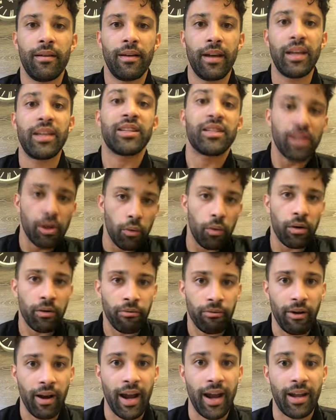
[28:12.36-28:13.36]
He still would
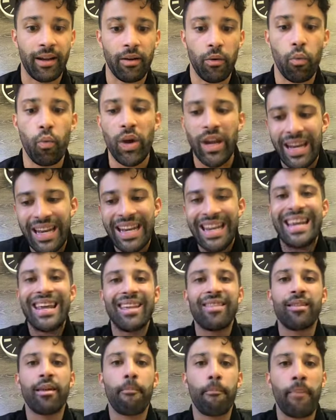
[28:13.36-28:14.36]
have ran. We
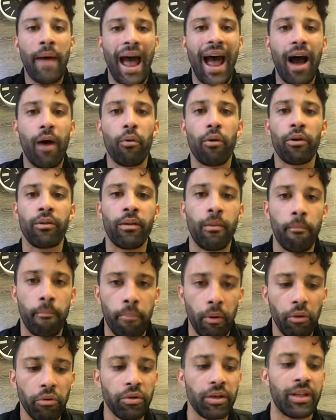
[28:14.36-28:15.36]
need the power and the
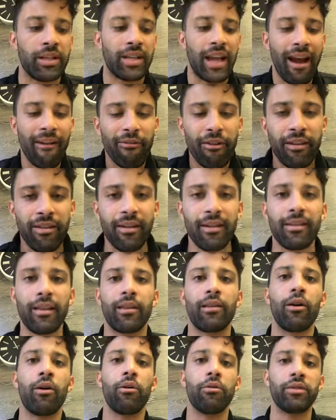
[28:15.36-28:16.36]
boldness, everything
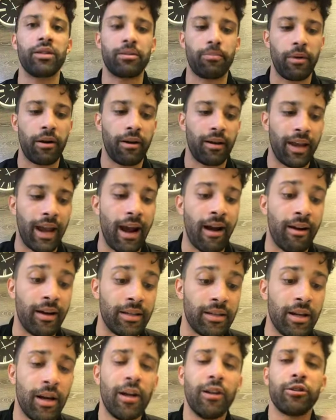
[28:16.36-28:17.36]
that the Holy Spirit
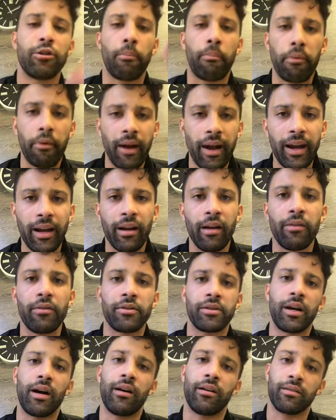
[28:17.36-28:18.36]
carries. So praying in other
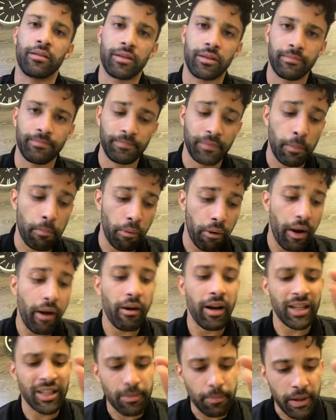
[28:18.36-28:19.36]
tongues,
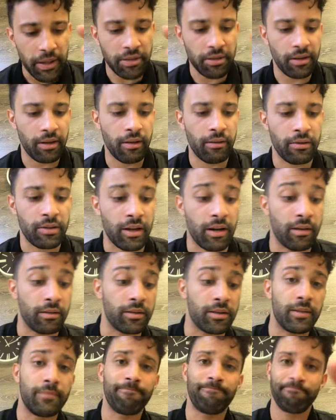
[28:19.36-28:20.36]
prayer especially in other
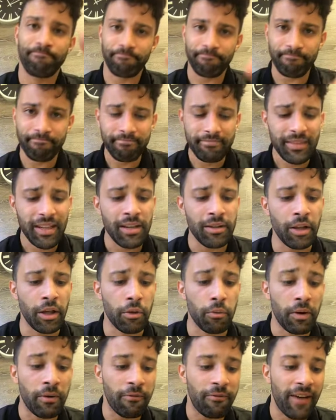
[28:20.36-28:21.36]
tongues.
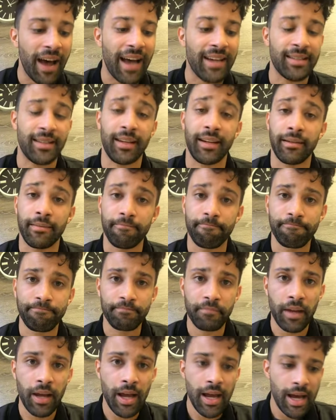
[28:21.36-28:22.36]
Another one, fasting.
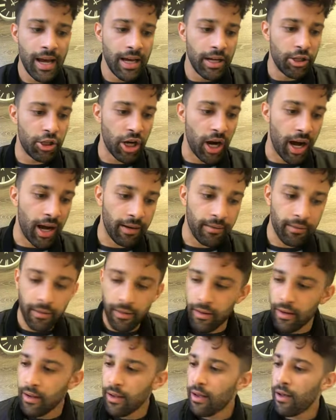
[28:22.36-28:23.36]
John
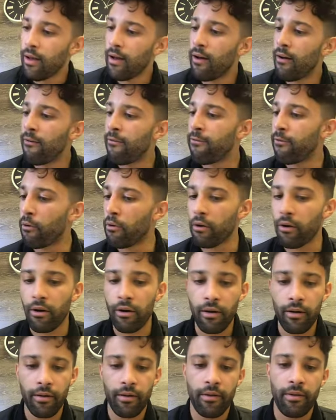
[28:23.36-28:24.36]

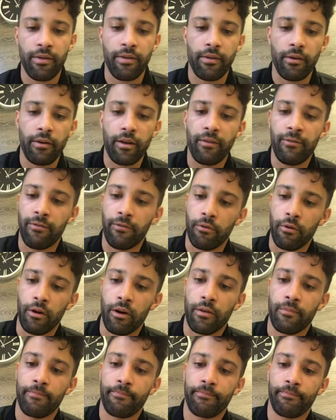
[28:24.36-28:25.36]
4 34.